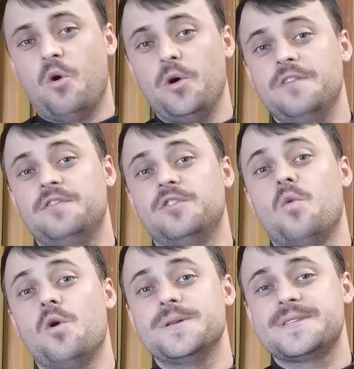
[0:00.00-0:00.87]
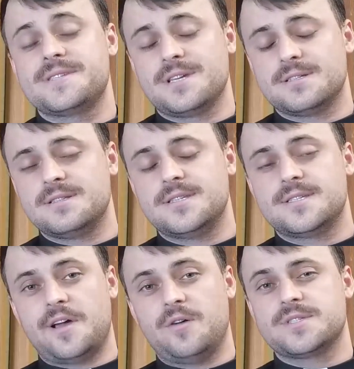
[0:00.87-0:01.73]
or even worse
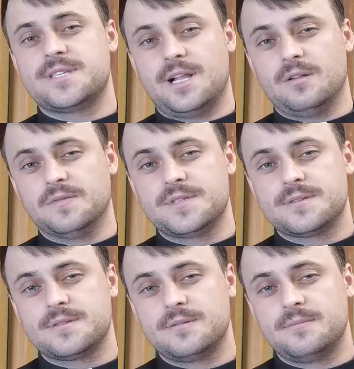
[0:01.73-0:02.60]
sins ourselves.